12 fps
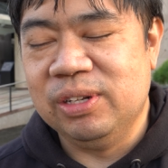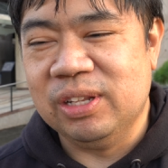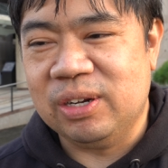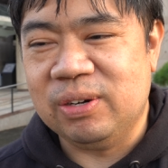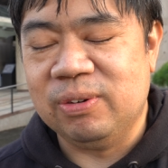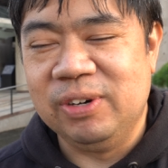the
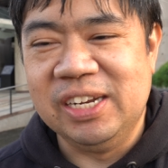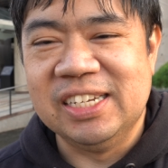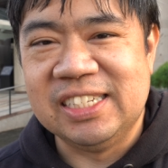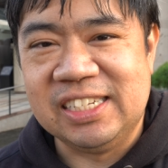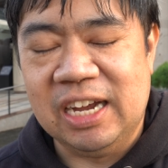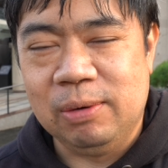Korean
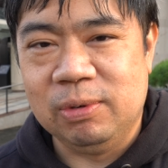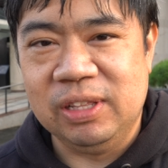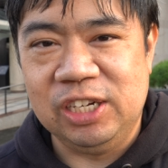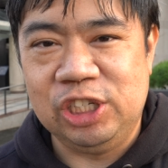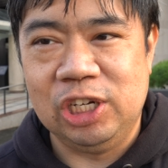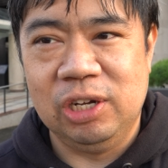side where they
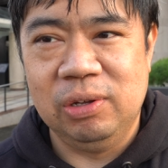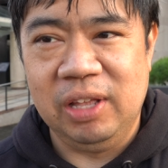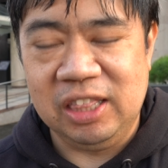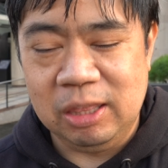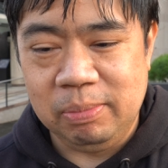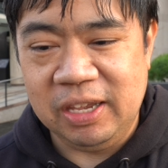show
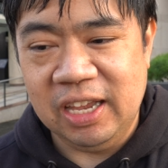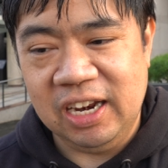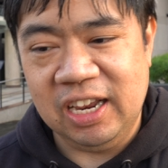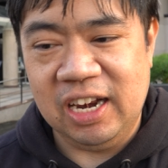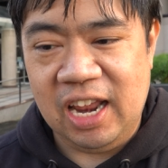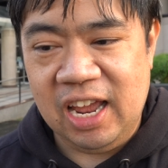like the
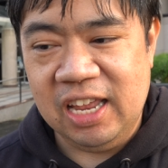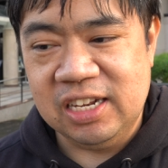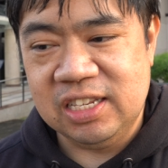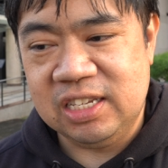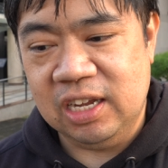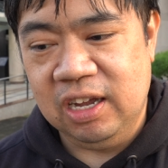beginning and
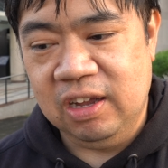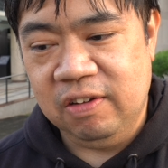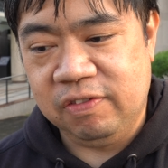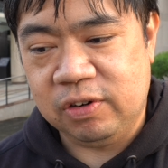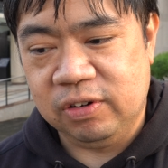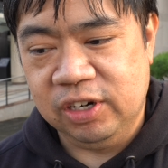ends of
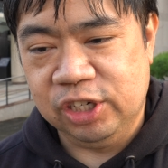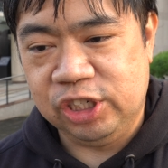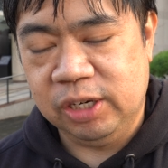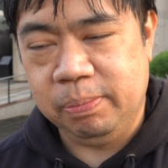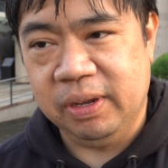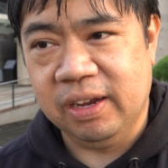Korean
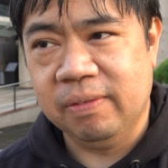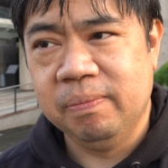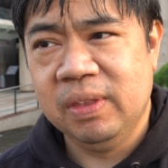shipping,